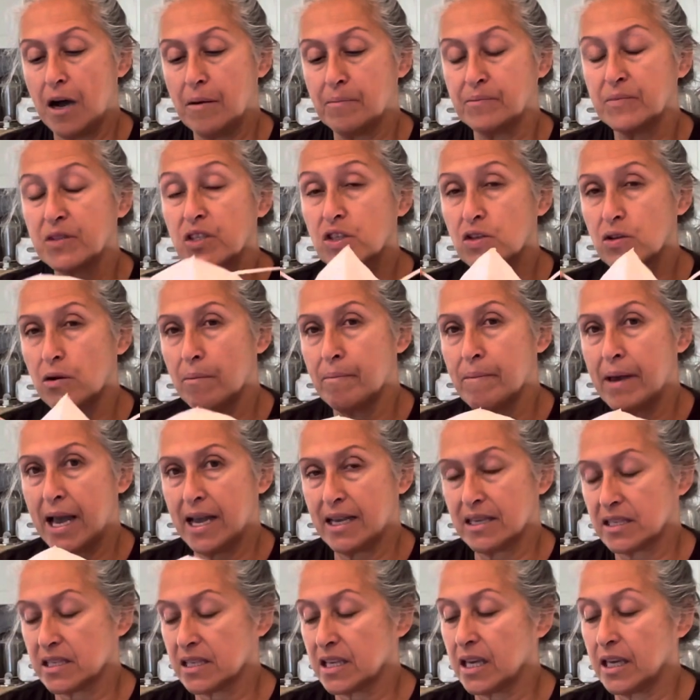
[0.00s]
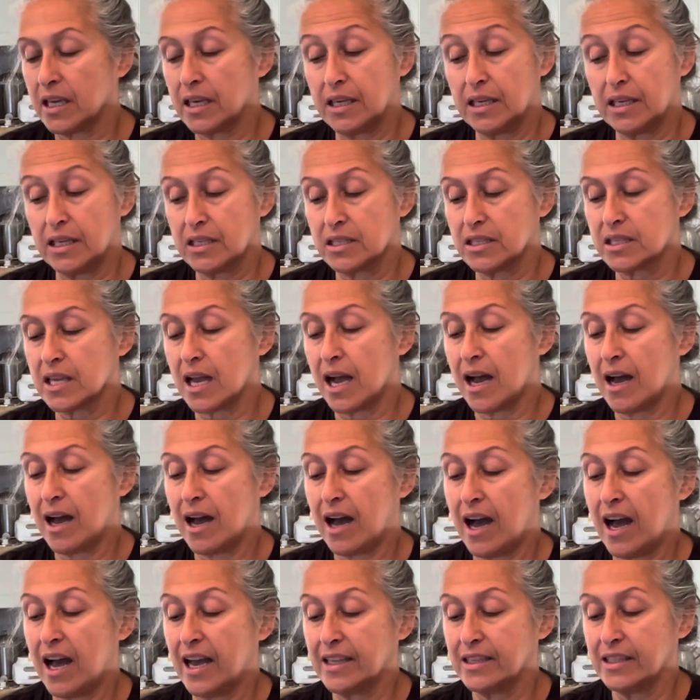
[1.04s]
So a mask is
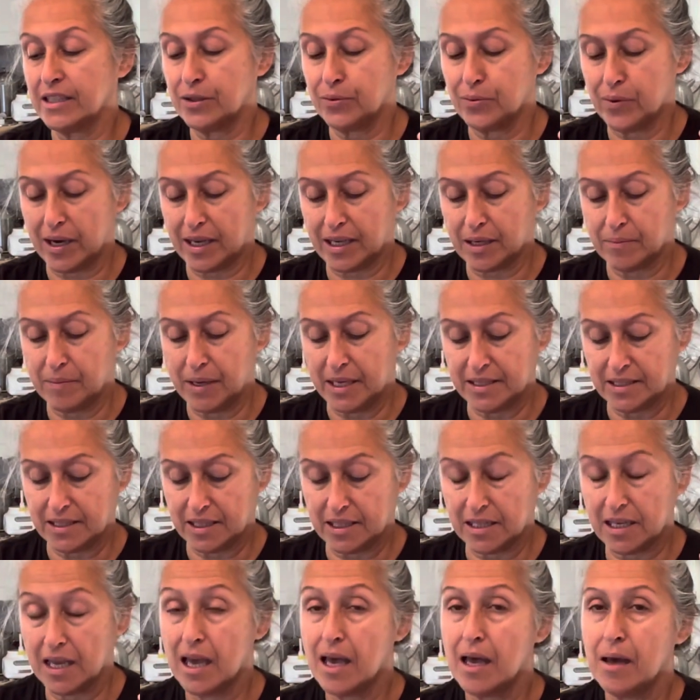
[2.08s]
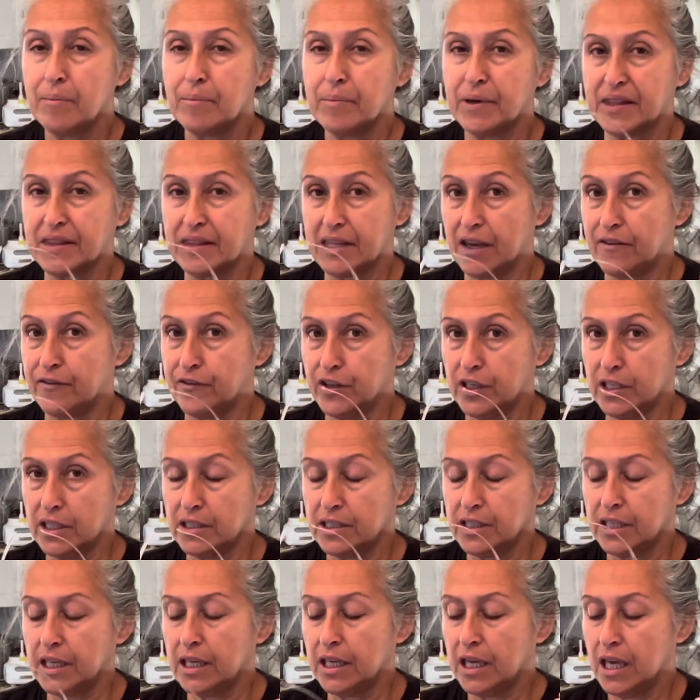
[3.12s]
highly recommended, but
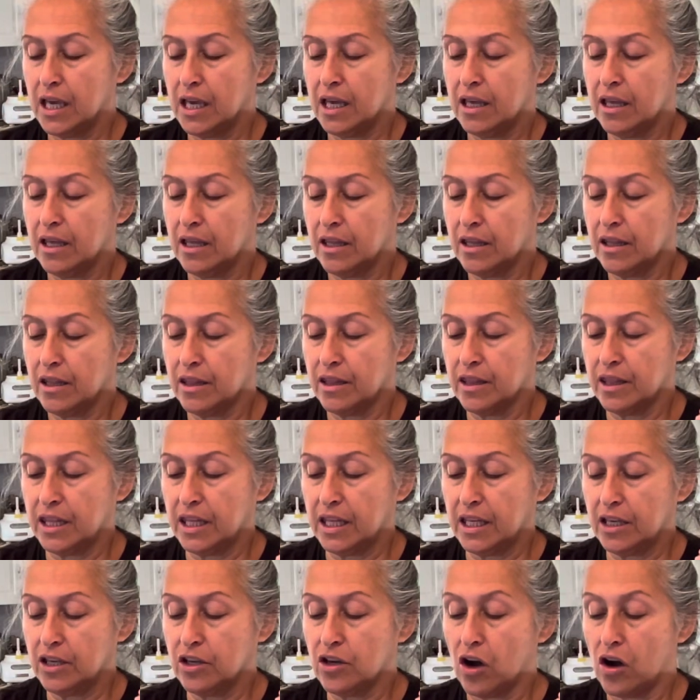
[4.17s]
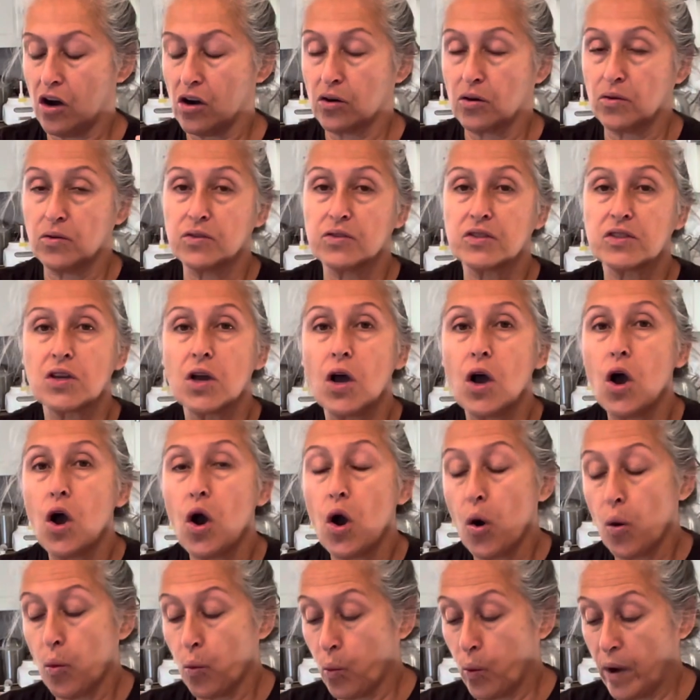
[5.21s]
definitely the goggles.
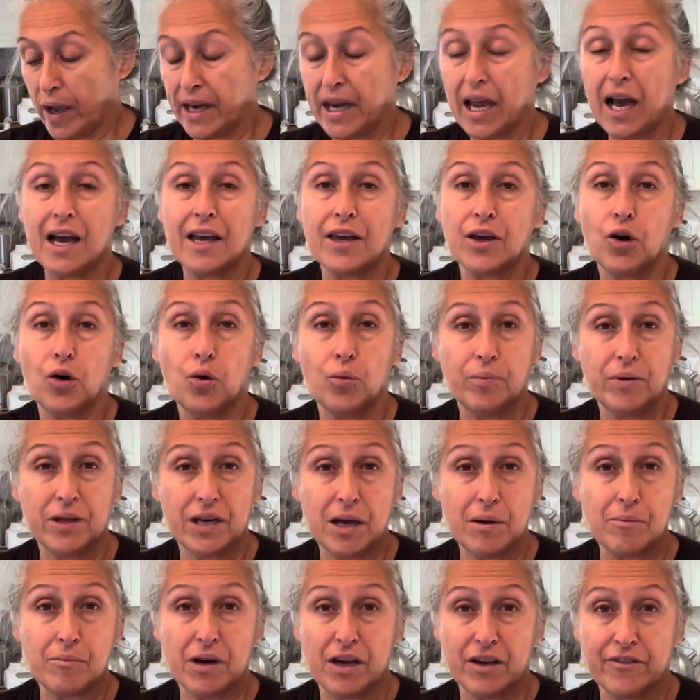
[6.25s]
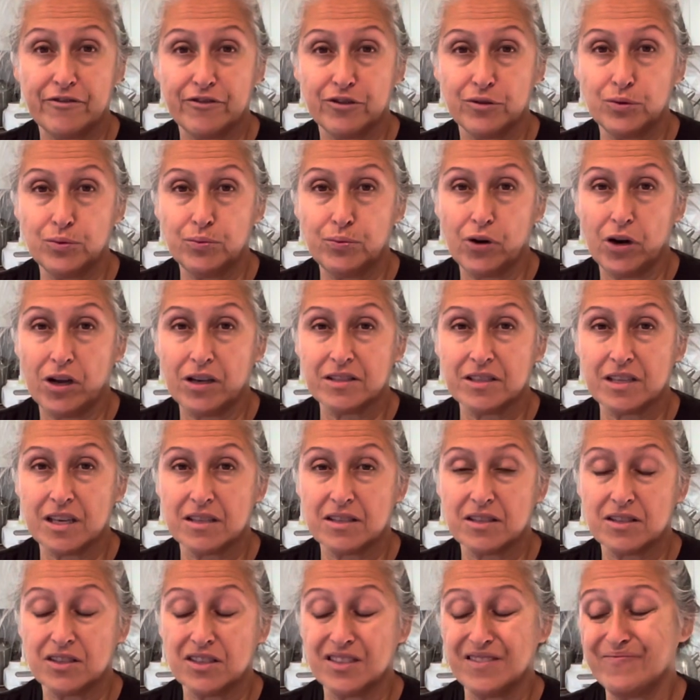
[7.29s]
When I open up my food
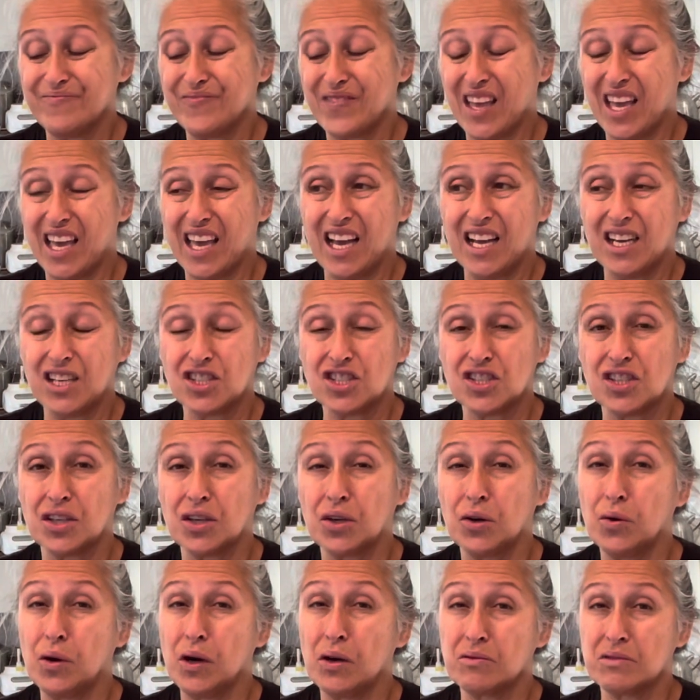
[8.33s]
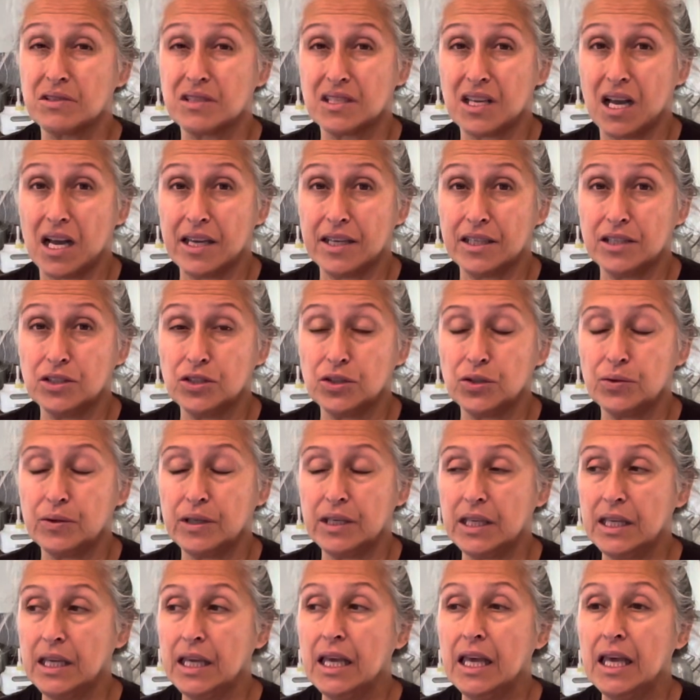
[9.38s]
processor, I actually go outside and do
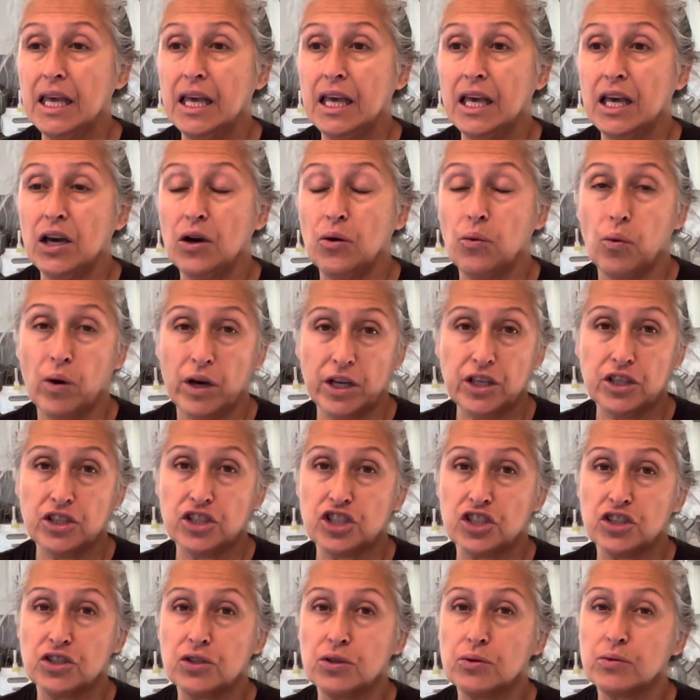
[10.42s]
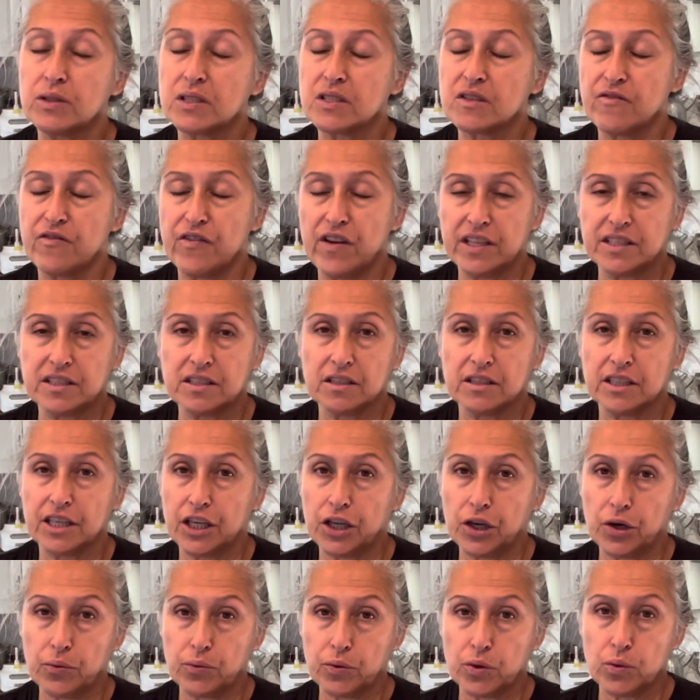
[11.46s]
it. What you should do is ventilate
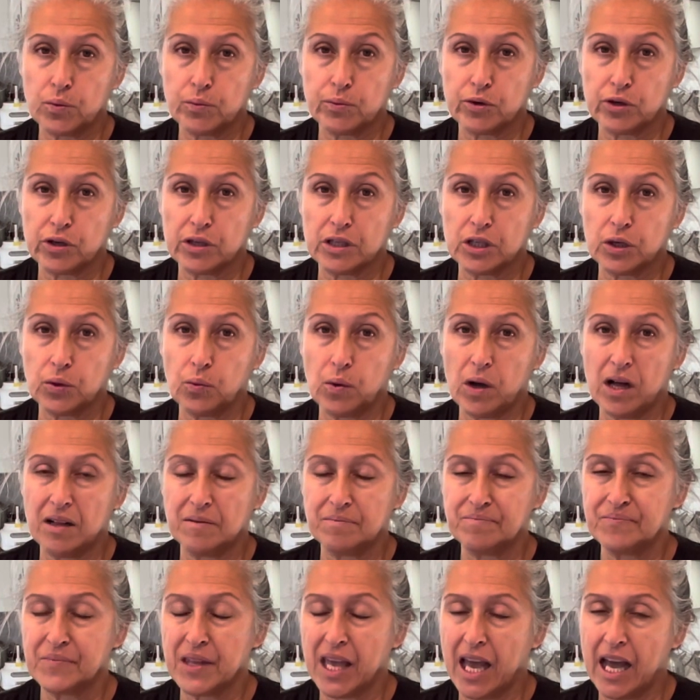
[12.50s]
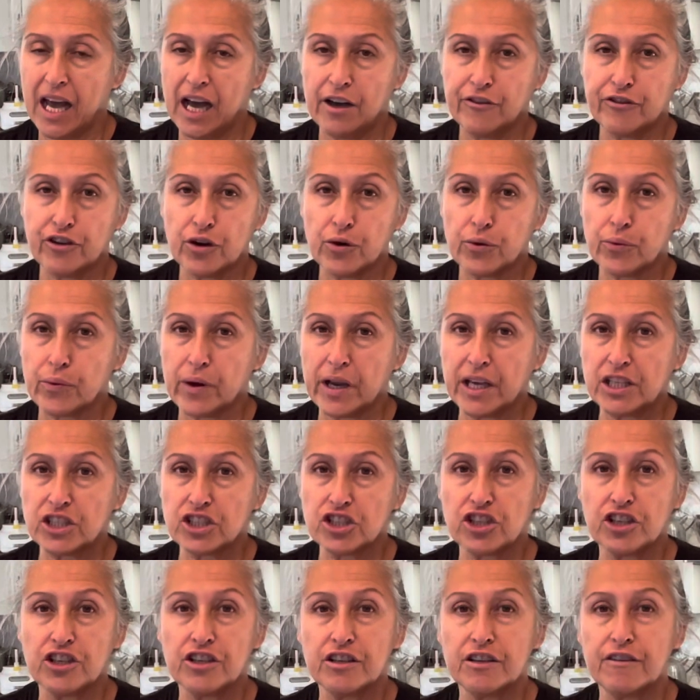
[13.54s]
your room really well. Have your range
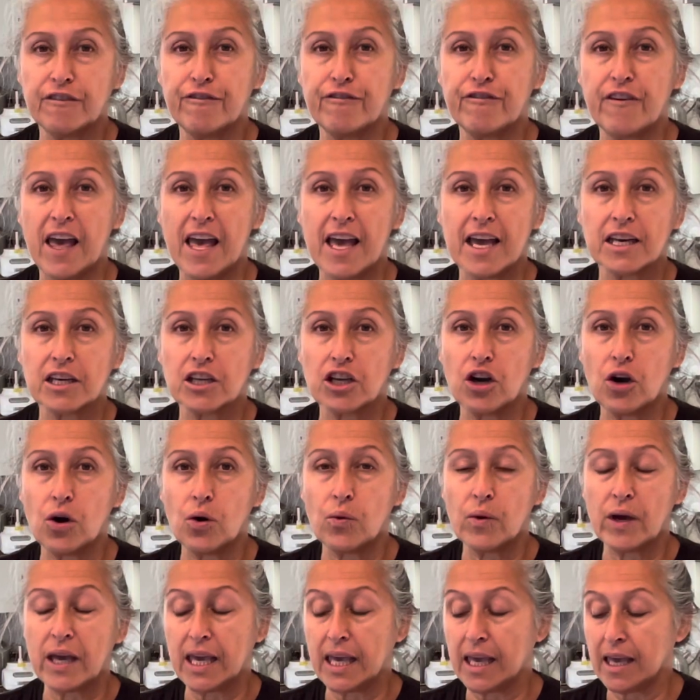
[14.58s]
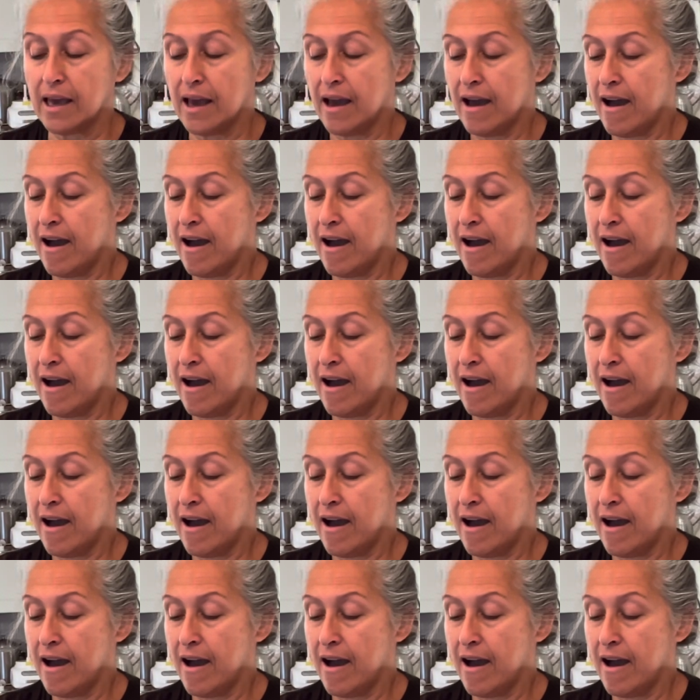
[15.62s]
hood fan going.